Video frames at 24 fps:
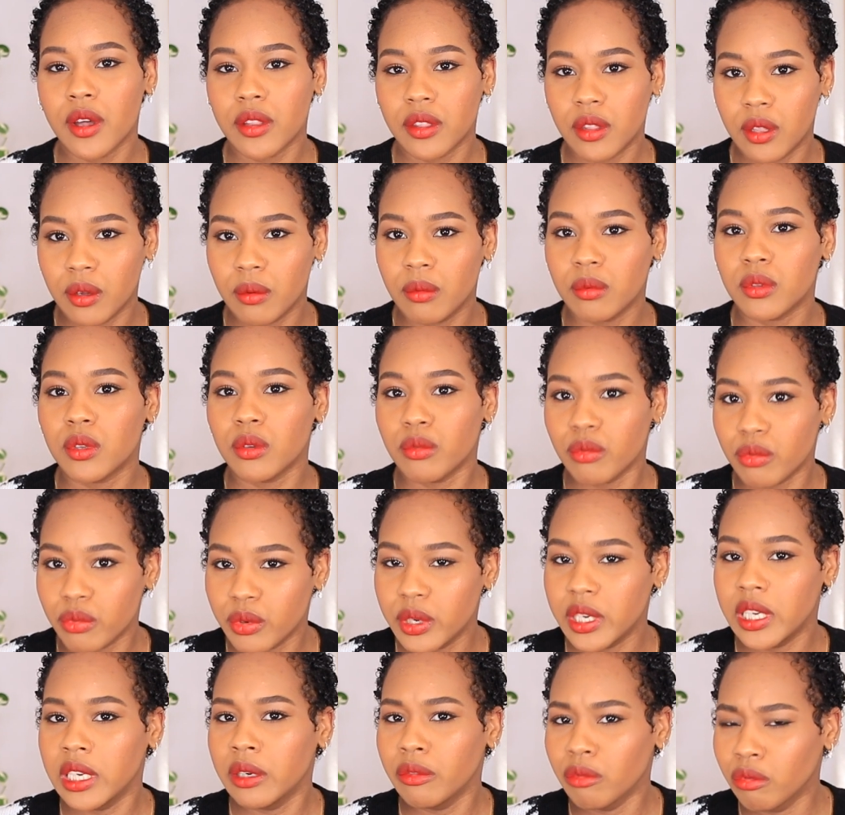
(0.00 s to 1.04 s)
the
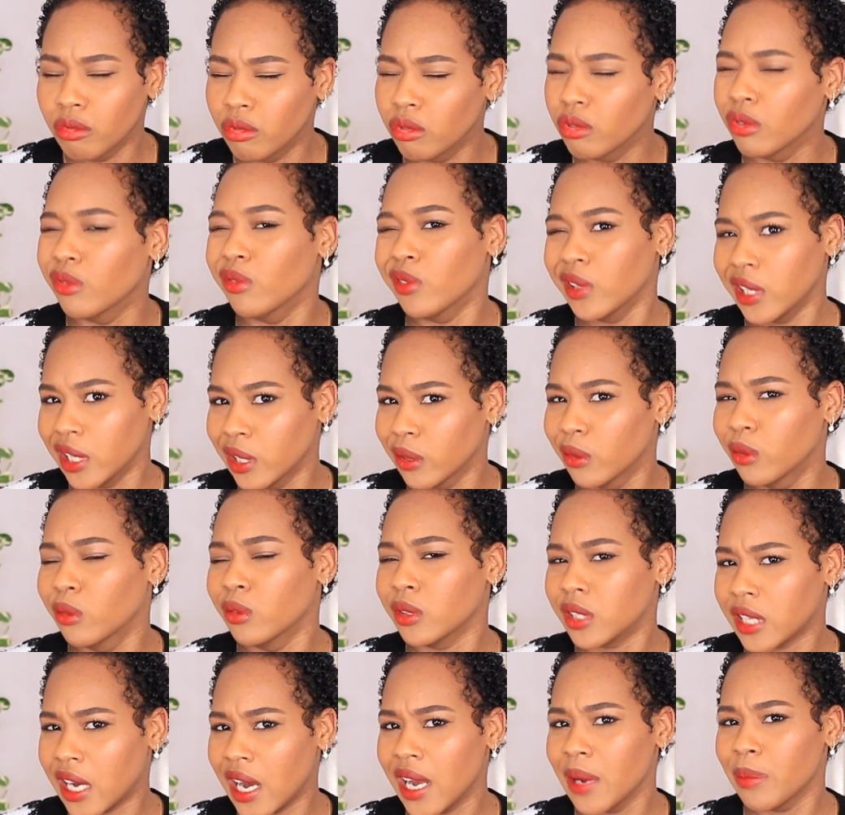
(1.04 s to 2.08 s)
really real
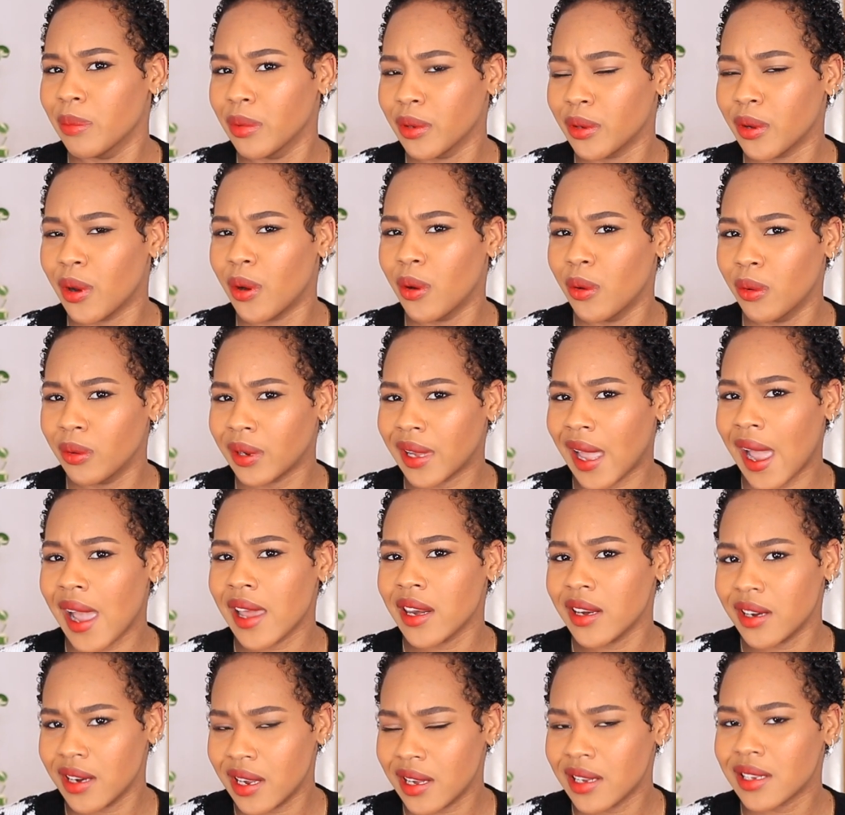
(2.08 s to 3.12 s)
type of cold,
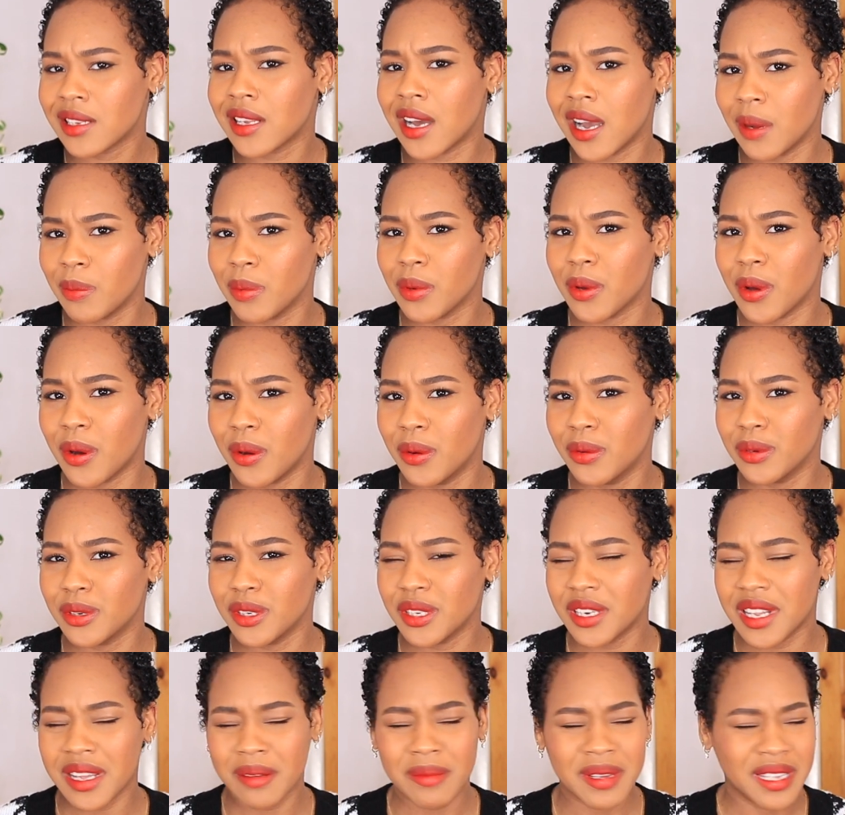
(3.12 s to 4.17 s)
Canada type of cold, do you
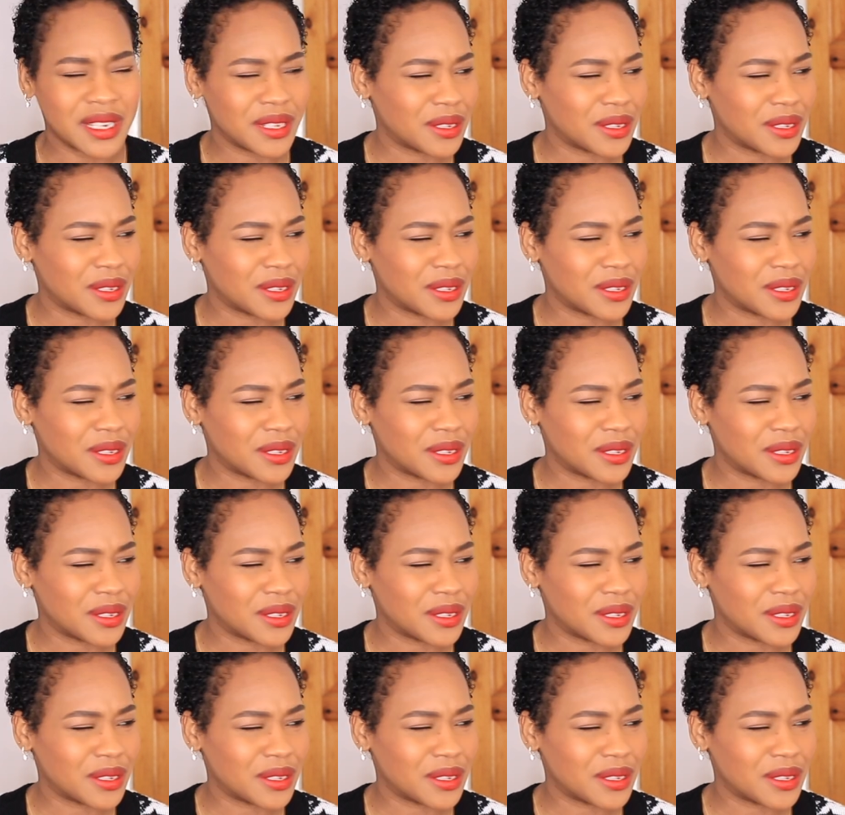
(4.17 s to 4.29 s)
know what I mean?